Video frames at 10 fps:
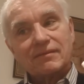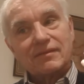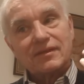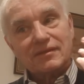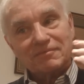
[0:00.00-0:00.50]

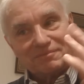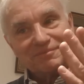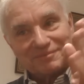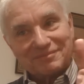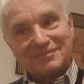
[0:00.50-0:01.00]
you
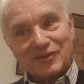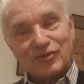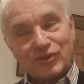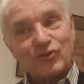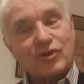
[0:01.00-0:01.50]

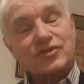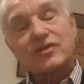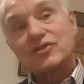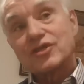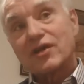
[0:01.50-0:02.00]
can endorse it
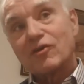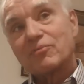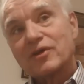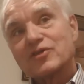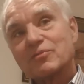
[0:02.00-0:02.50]
as a general
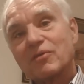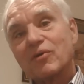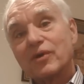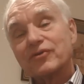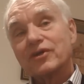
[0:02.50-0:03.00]
principle,
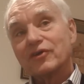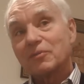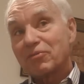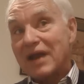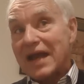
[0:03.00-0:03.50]
but whether you're going to
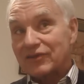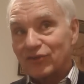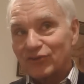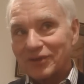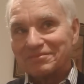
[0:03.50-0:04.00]

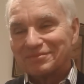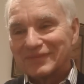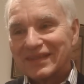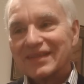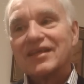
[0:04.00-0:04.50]
practice it
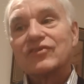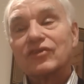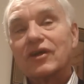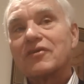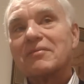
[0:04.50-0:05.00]
is
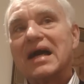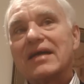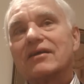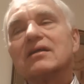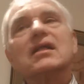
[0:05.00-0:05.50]
another
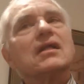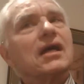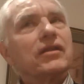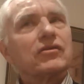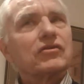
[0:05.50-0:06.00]
matter.
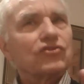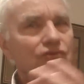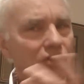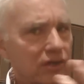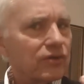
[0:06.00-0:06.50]
And the
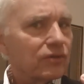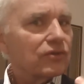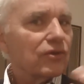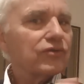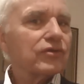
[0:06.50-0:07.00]
stronger you
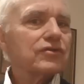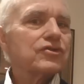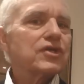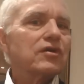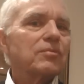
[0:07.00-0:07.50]
endorse it as a
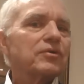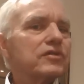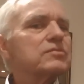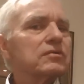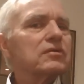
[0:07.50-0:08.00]
general
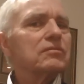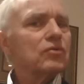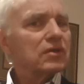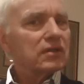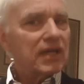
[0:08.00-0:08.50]
principle, the
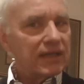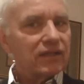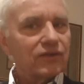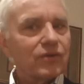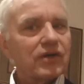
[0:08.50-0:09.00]
more
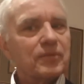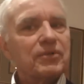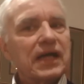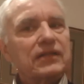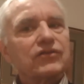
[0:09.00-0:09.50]
likely you are to
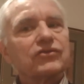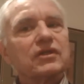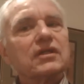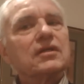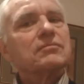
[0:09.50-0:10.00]
practice it.
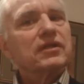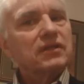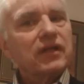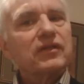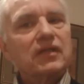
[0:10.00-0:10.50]
But
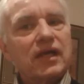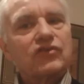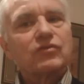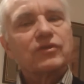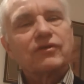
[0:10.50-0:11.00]

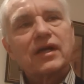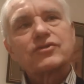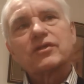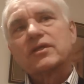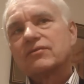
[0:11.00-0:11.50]
nonetheless, when you're
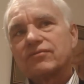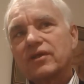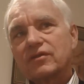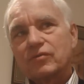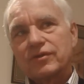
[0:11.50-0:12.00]
actually
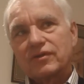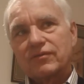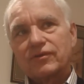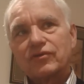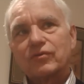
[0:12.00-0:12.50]
confronted with
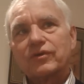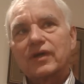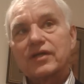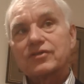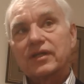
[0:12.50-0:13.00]
difference, when you
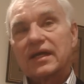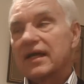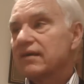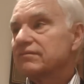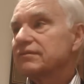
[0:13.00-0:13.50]
actually
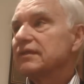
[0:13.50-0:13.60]
have